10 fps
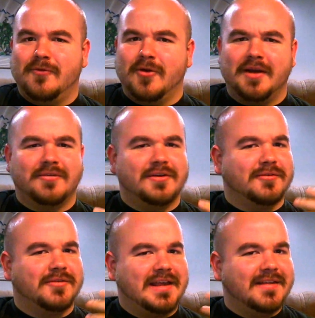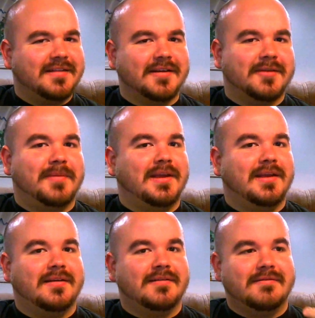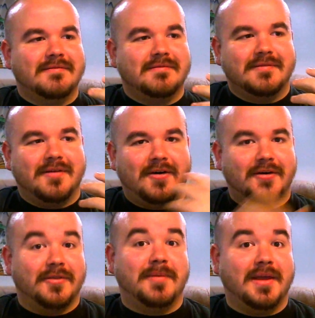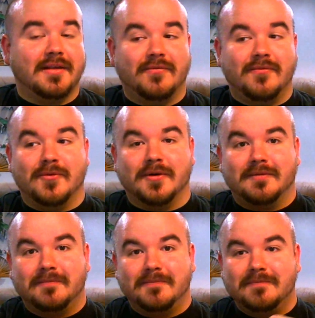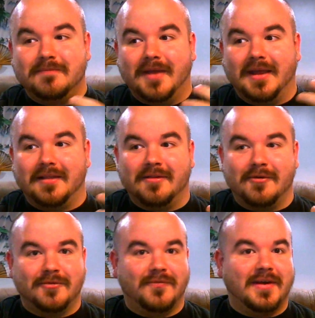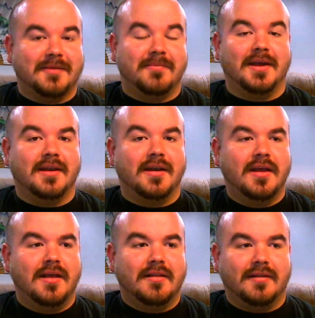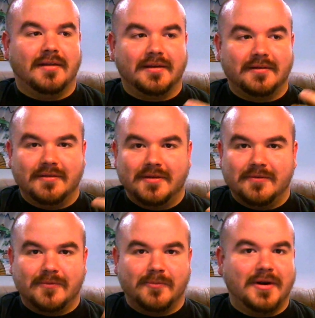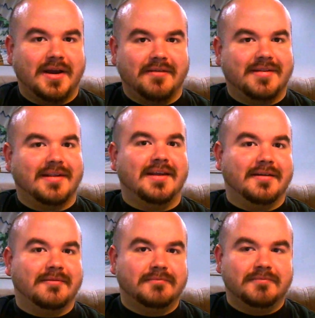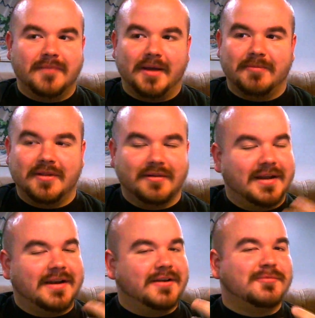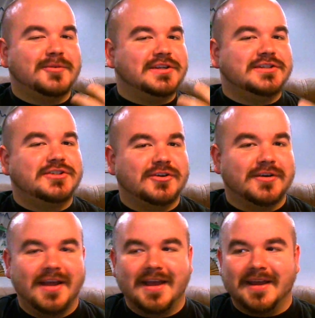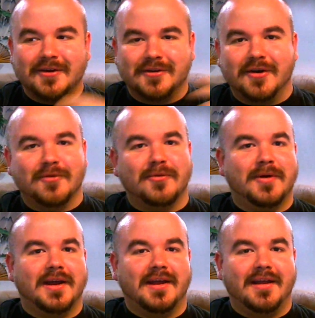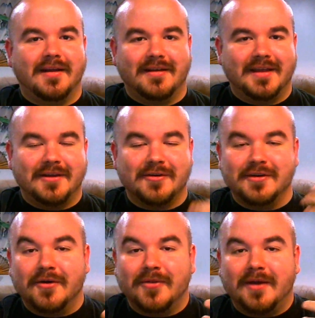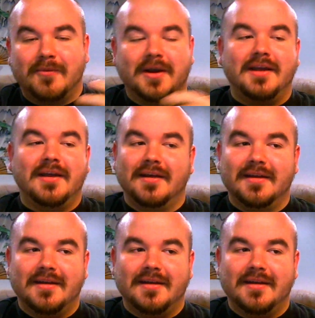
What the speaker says: Ground Zeroes is going to be on the PS4, and so is Phantom Pain. Like, from what I've seen, I'm still not 100% sure. It could go that way.